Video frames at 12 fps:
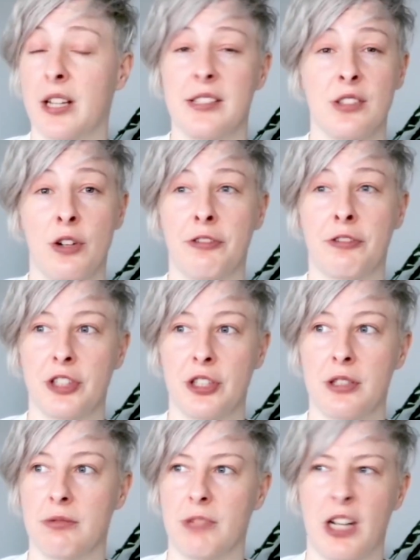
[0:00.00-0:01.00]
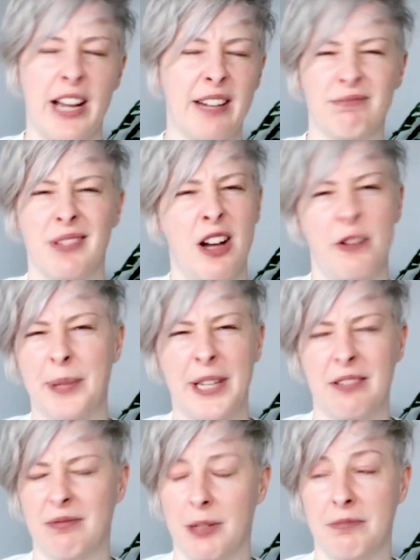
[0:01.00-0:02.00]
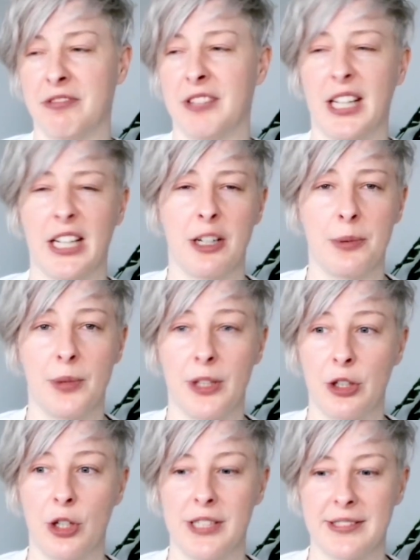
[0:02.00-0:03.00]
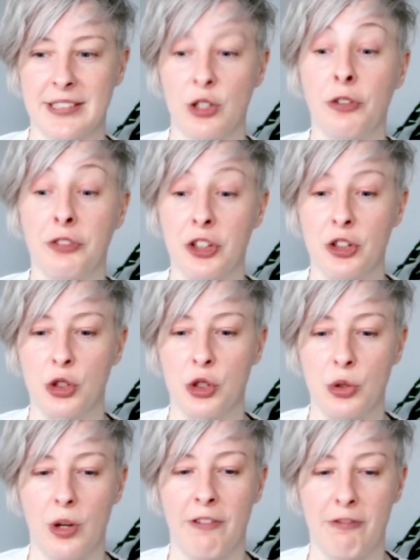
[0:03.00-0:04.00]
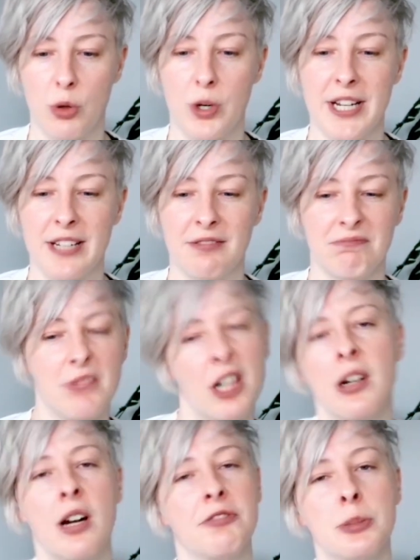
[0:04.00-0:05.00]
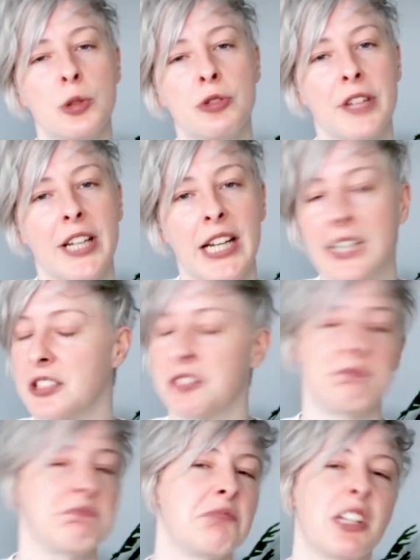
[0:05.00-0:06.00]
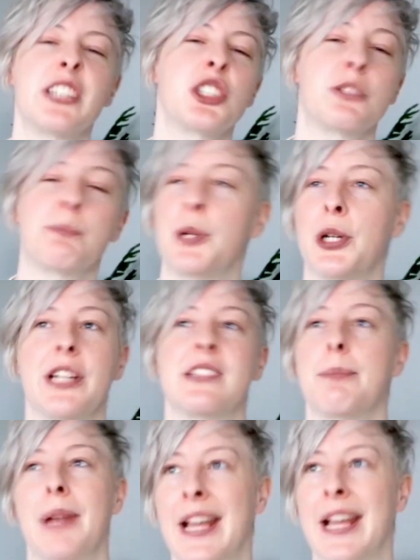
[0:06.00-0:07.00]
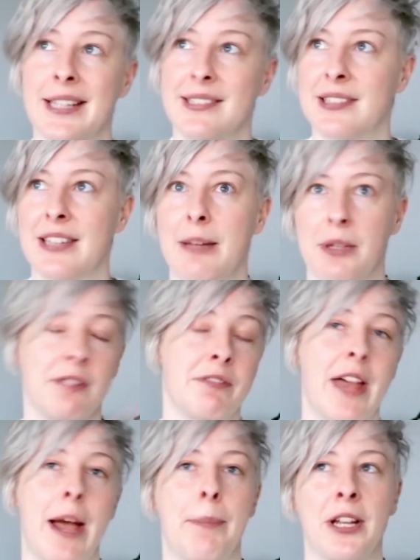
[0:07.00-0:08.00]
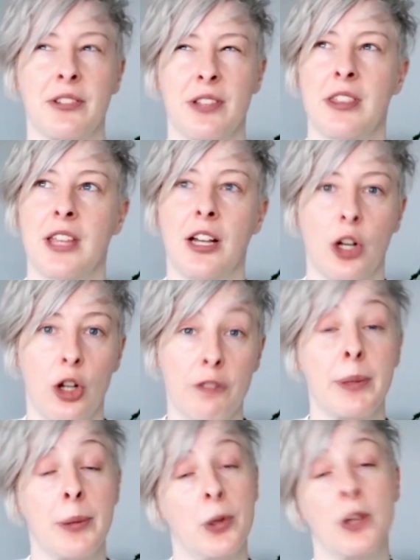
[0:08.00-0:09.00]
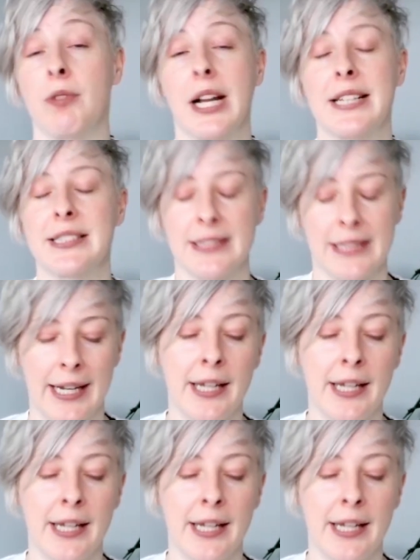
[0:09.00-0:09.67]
And it's often like, I'm fairly open with you guys, it's often to avoid uncomfortable feelings. Let's just put it as a blanket statement of that, because I think a lot of people can relate to that.